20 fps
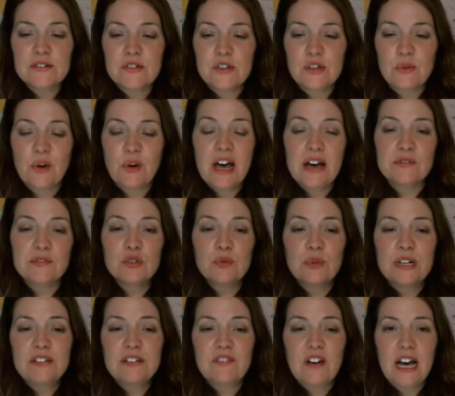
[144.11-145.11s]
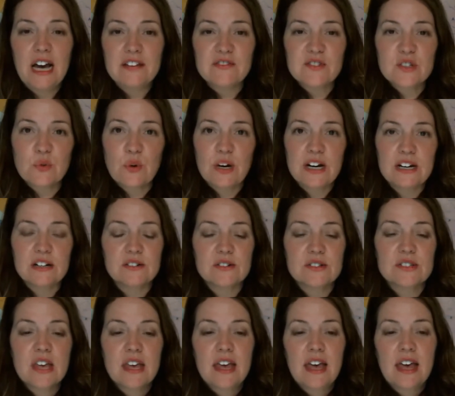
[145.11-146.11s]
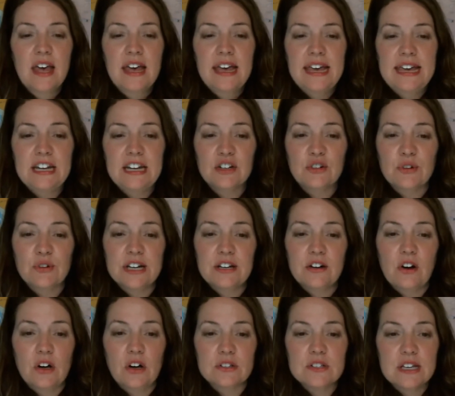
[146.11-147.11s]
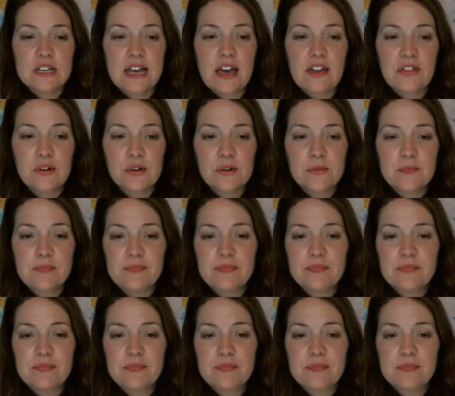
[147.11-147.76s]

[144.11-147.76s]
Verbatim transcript: so you will have 25 squares in a grid altogether.